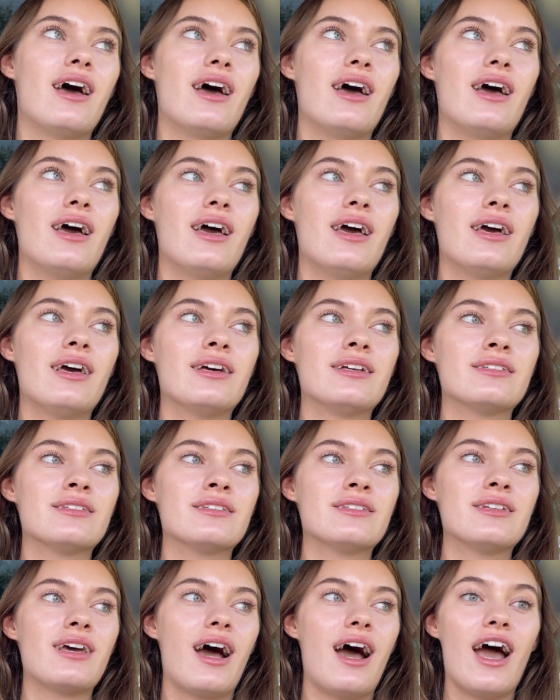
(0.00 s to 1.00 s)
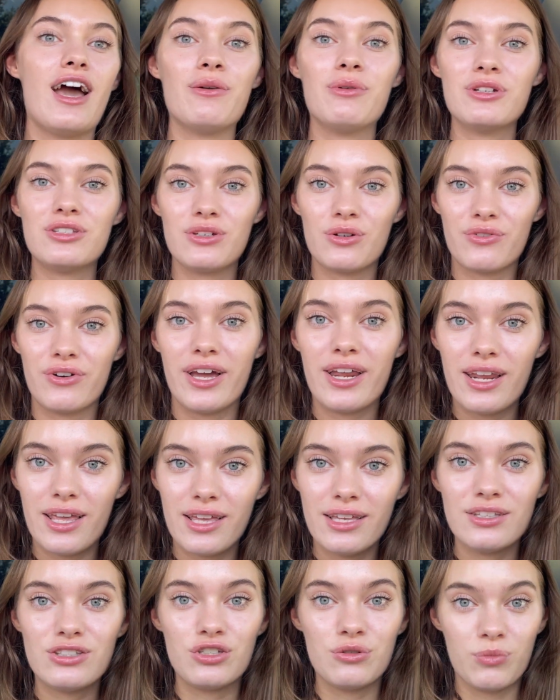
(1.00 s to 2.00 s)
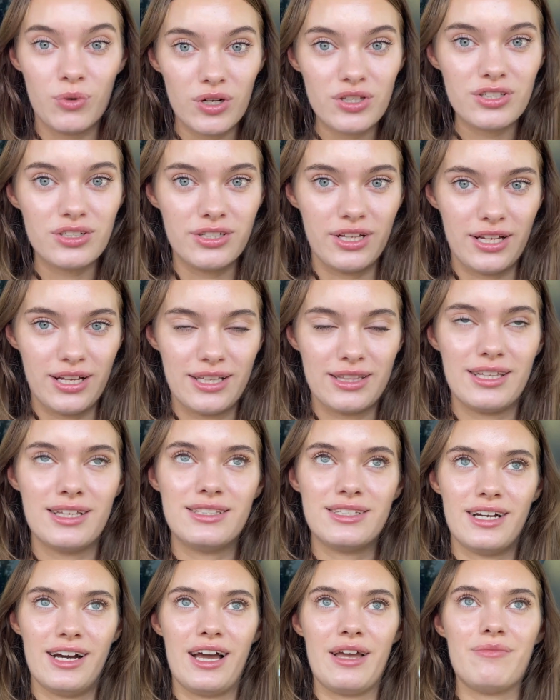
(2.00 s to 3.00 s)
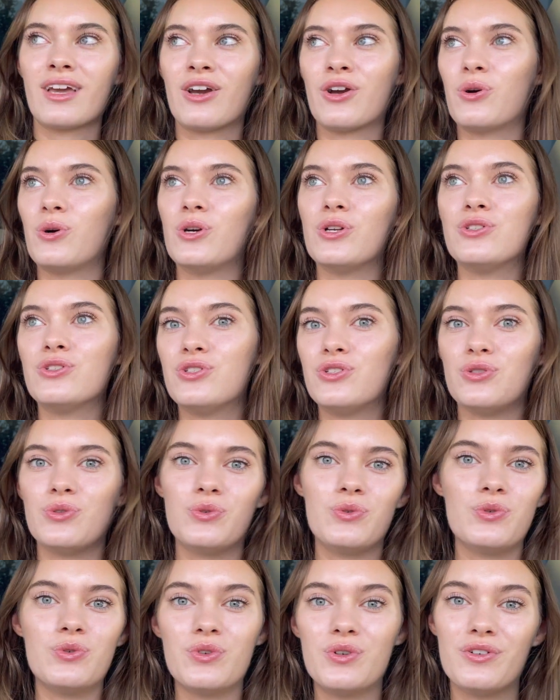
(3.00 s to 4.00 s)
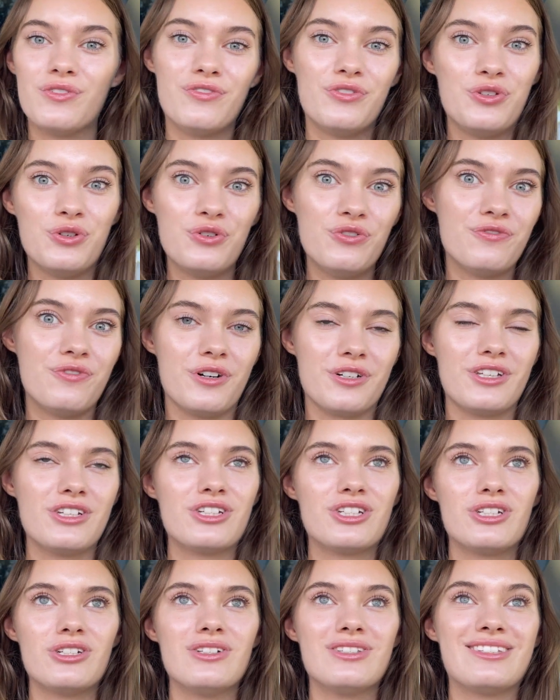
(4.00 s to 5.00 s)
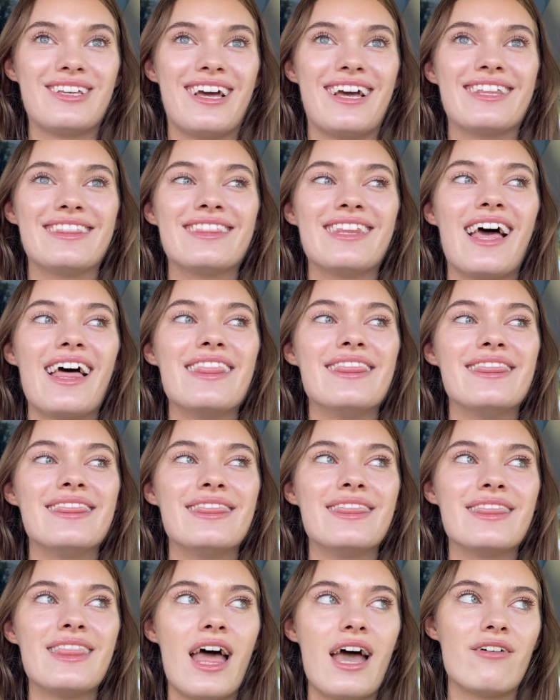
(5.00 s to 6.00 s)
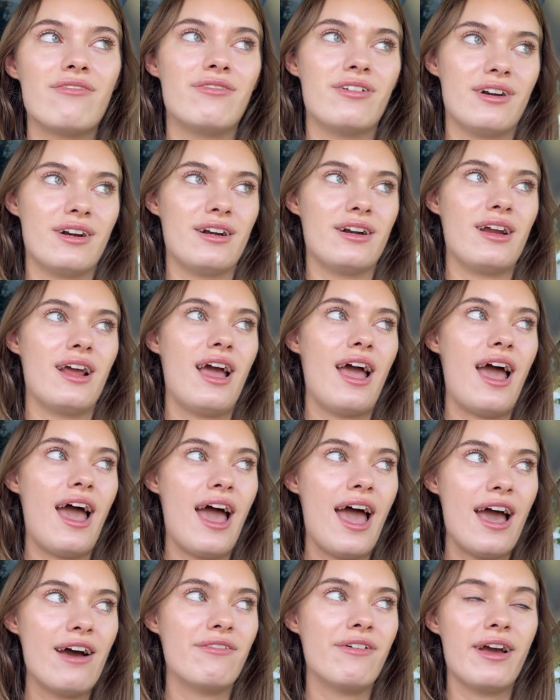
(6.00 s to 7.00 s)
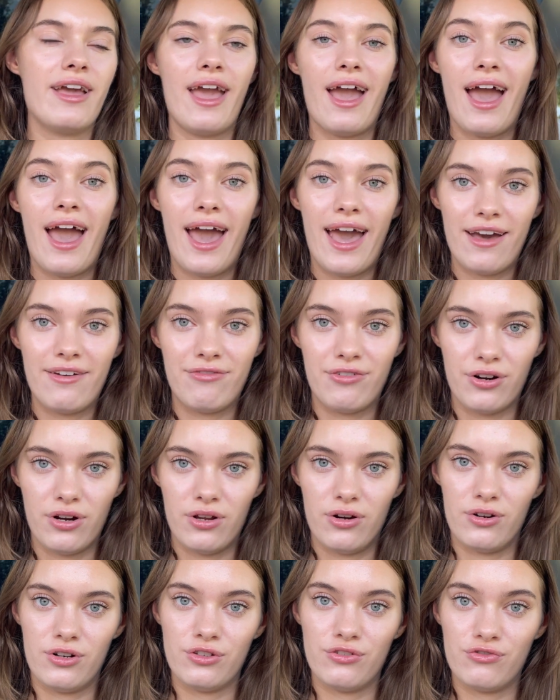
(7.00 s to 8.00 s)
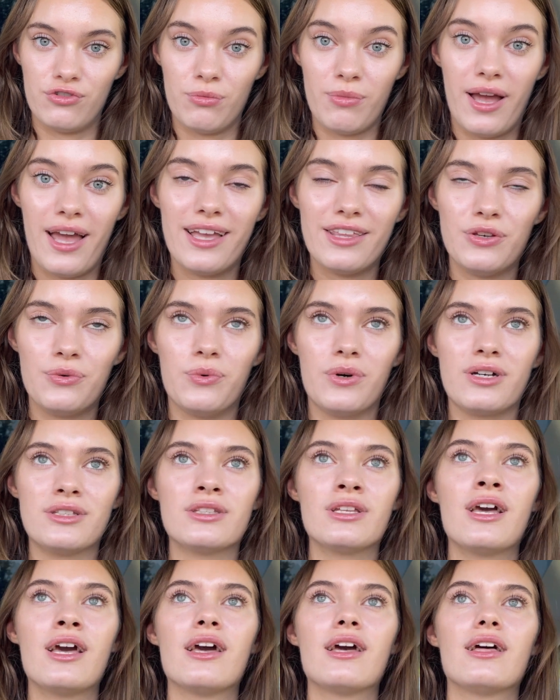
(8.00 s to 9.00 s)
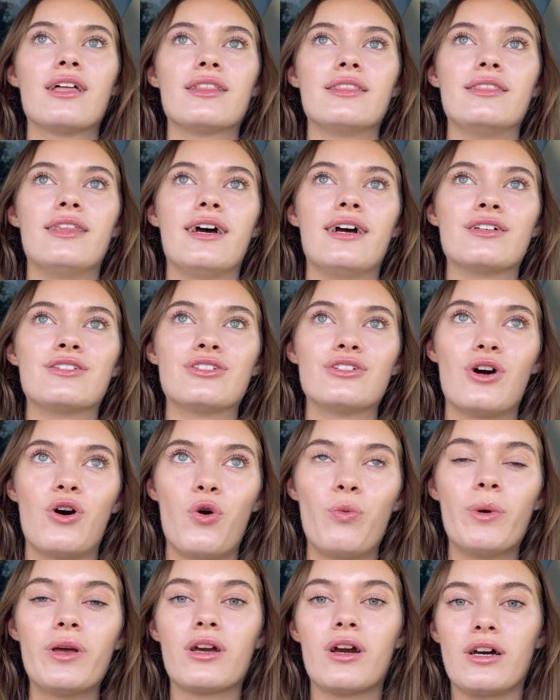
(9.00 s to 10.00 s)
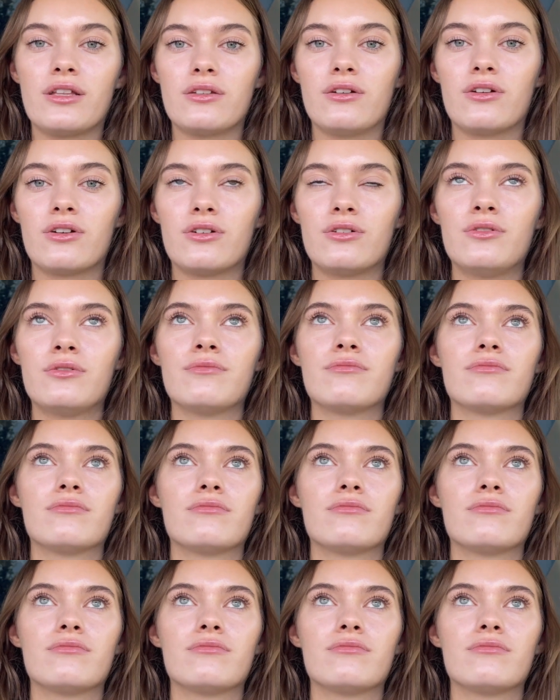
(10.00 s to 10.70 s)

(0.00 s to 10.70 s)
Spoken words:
And I was already into modeling at the time, going to a few photo shoots, and never have I ever heard from anyone that, oh my god girl,